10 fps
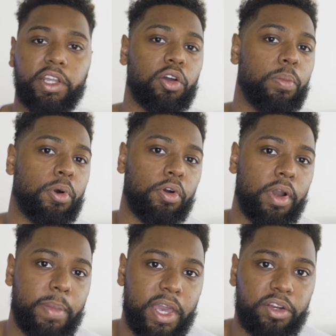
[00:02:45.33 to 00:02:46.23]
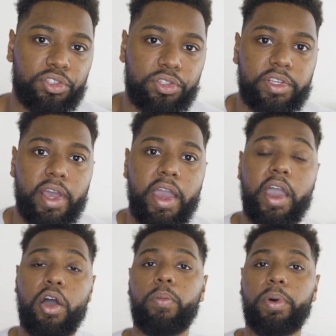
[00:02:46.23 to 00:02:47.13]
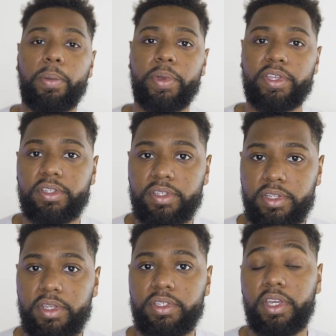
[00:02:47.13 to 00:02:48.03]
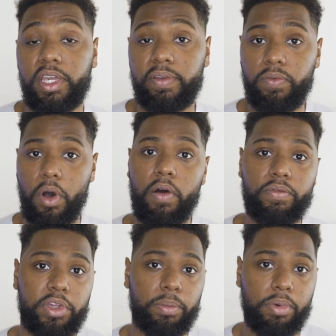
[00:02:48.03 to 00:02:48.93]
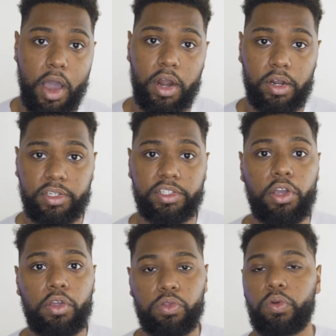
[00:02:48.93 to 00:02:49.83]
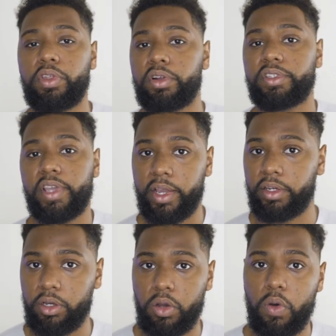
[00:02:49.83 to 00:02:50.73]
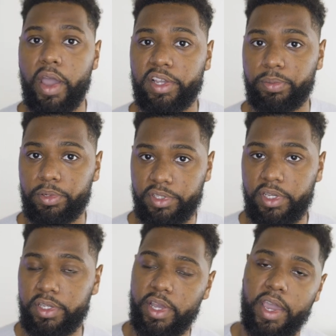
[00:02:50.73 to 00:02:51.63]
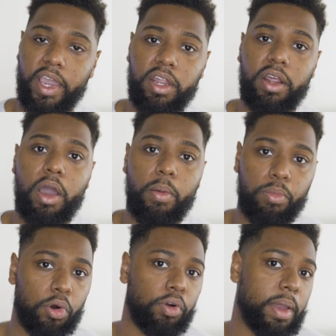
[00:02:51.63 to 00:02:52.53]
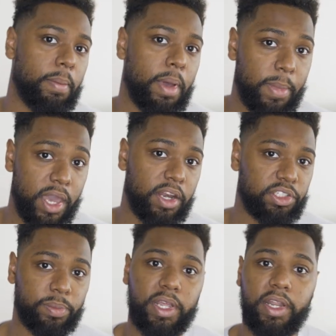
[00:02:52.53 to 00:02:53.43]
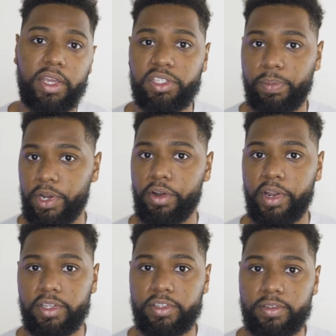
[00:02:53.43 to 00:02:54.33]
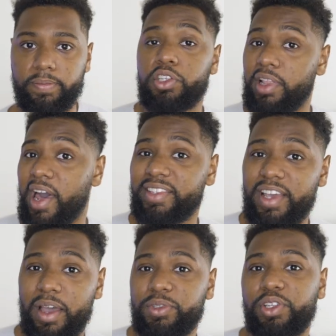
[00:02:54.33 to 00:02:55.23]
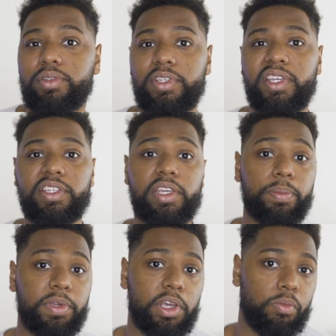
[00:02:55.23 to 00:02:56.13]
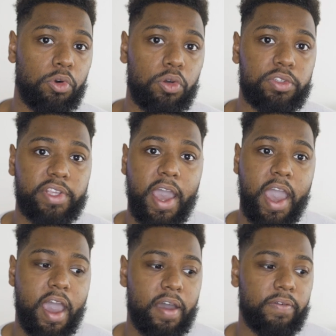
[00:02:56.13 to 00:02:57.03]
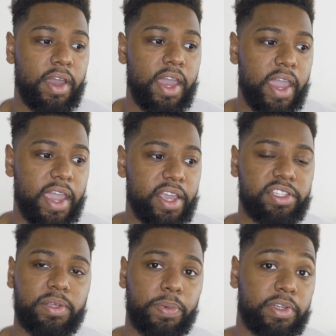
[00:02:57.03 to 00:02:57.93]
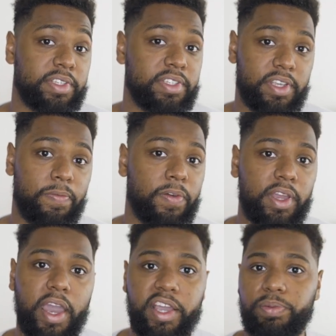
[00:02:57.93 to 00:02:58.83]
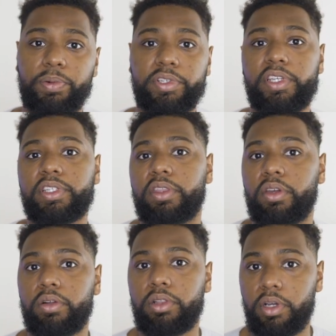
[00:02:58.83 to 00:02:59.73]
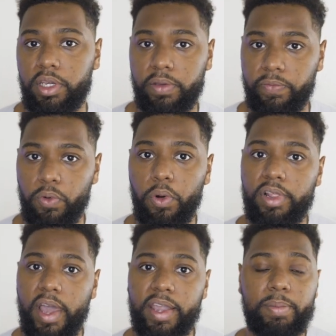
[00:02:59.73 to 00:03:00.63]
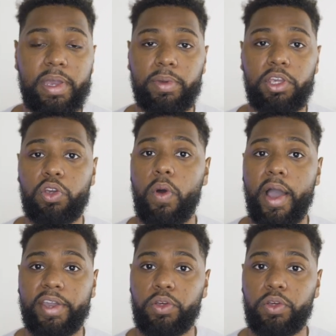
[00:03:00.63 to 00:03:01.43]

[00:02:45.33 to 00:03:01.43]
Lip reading: Technical program managers help businesses evolve their products through their technical expertise and program management experience. So a lot of times you'll see TPM roles that have a specific expertise that they're looking for, like maybe UI